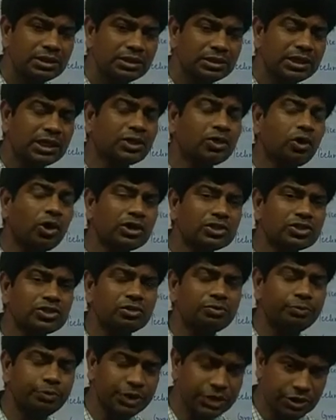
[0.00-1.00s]
the cost
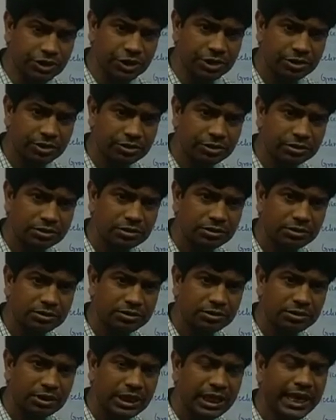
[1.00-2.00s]
of which
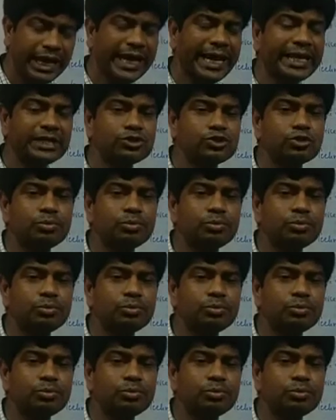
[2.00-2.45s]
has